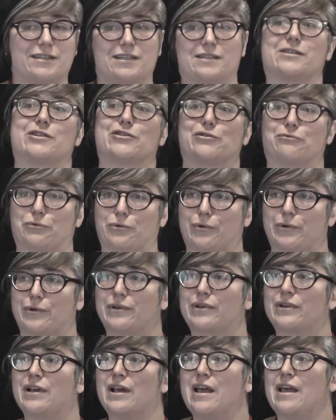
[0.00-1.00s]
decision
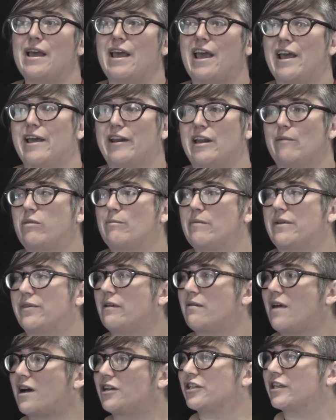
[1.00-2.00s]
rules and implement the
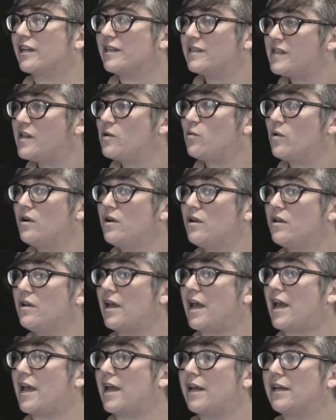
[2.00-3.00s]
logic in SQL.
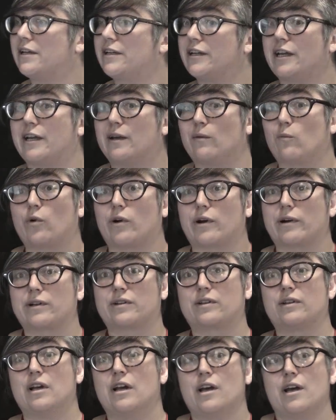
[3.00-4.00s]
And it
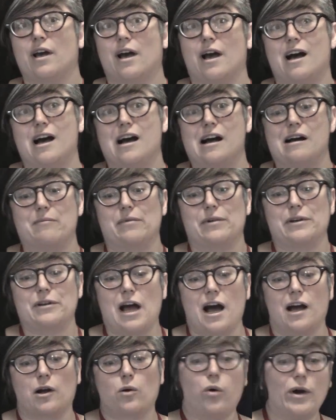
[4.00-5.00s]
works um,
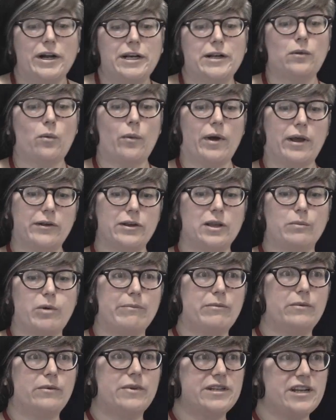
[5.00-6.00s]
not quite as well as the
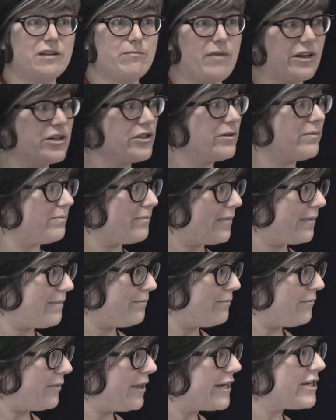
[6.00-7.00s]
probabilistic
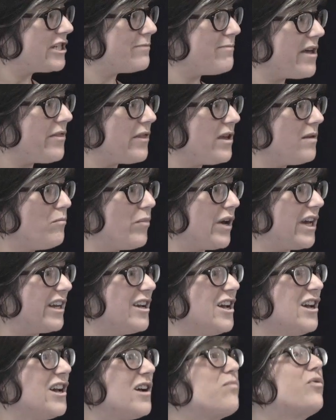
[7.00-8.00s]
linkage method, but
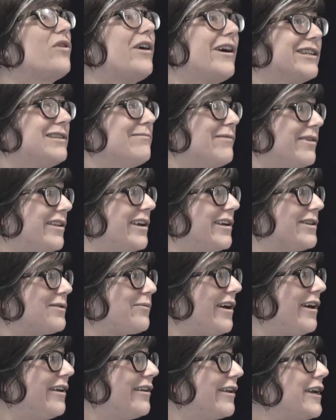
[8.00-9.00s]
approximately as
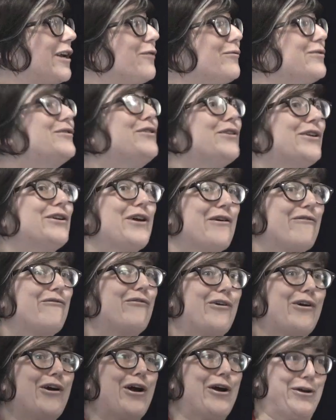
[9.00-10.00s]
well. Like it was good enough
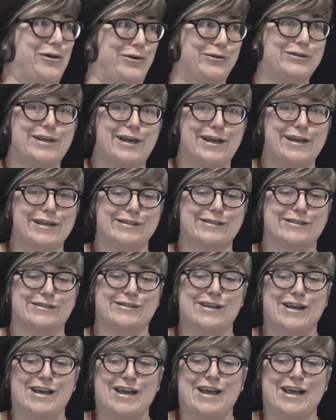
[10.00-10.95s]
for our use case,